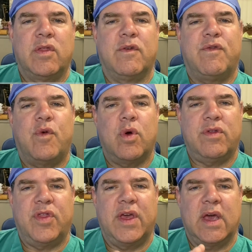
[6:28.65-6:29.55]
The
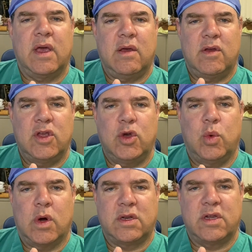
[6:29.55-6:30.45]
fourth thing you
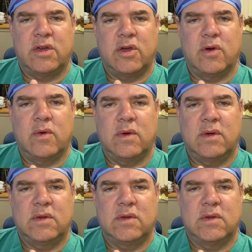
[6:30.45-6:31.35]
want to do
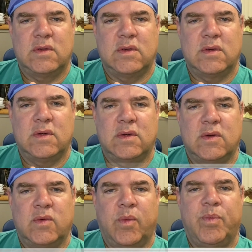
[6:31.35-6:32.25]

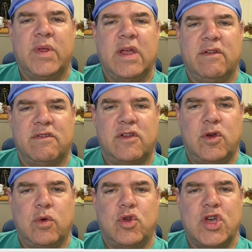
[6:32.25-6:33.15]
is
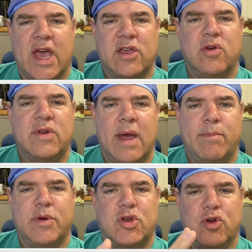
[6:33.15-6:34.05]
to check your
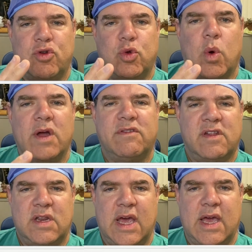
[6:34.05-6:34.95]
temperature twice
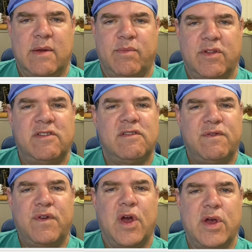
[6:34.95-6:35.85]
a day. This is
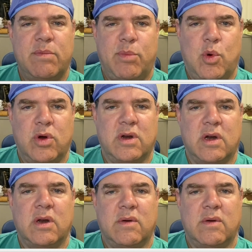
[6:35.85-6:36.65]
very important.